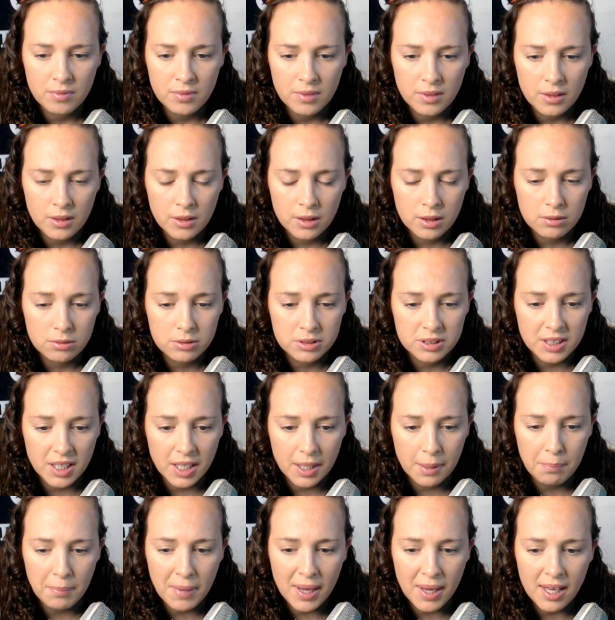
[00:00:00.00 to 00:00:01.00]
Looks like
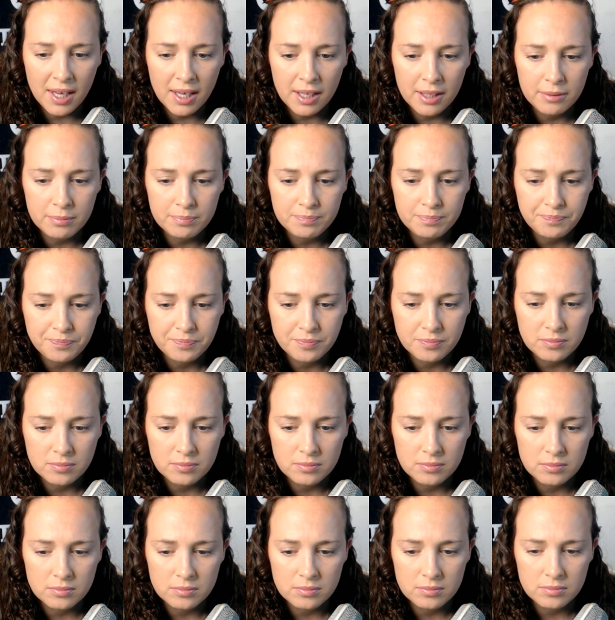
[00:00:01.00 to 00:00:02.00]
man,
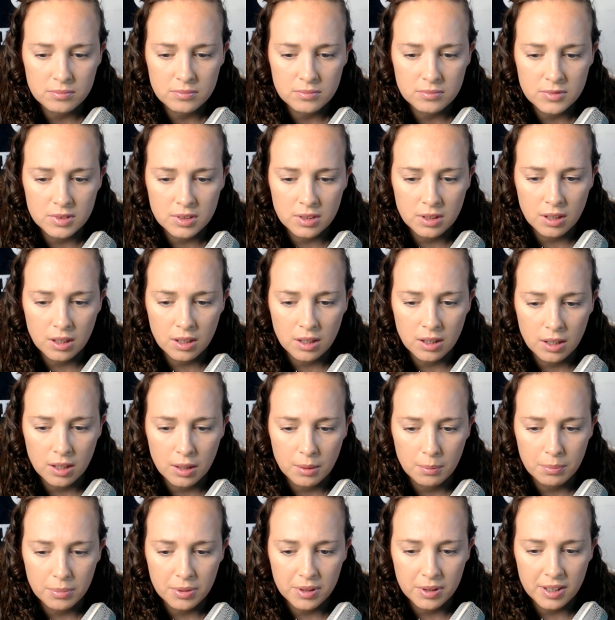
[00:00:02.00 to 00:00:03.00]

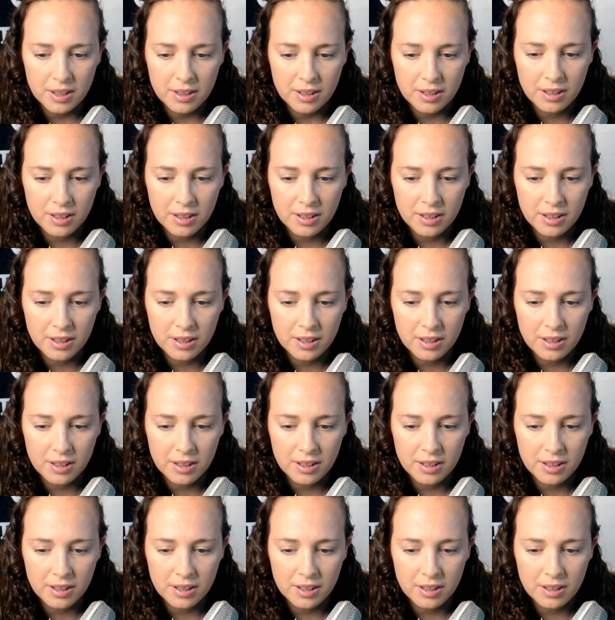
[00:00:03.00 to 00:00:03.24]
but